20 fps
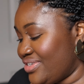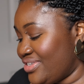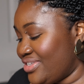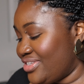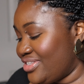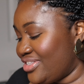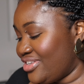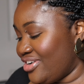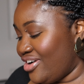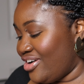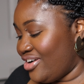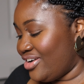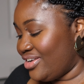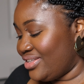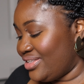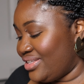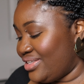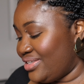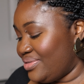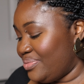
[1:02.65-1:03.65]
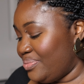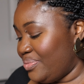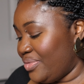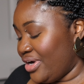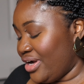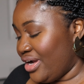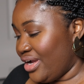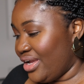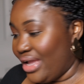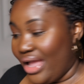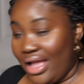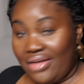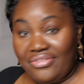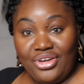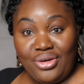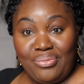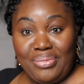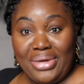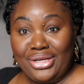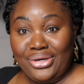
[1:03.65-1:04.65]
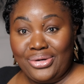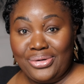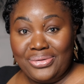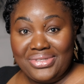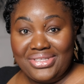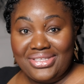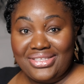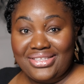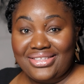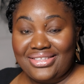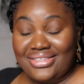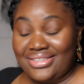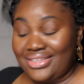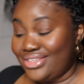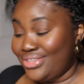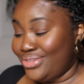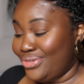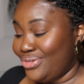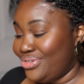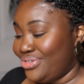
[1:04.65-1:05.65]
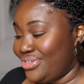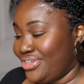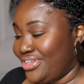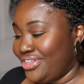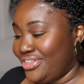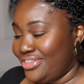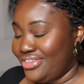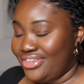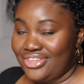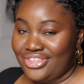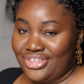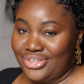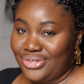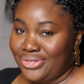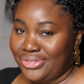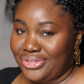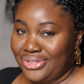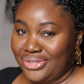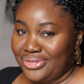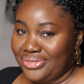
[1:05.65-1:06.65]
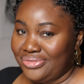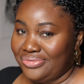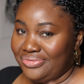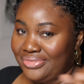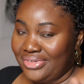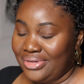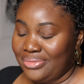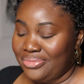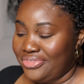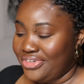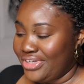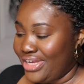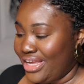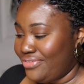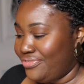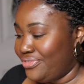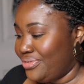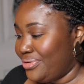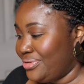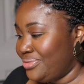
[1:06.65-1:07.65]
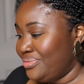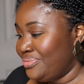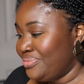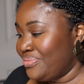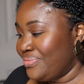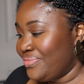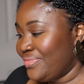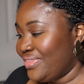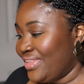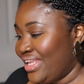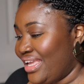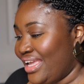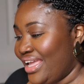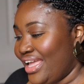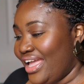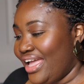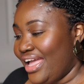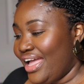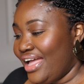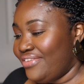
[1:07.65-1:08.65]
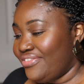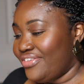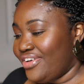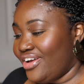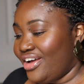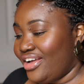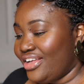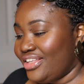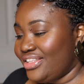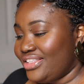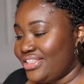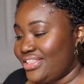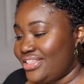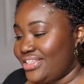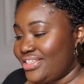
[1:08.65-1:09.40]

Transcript: start by, I've got my notes as usual, because you all know I'm forgetful. I've got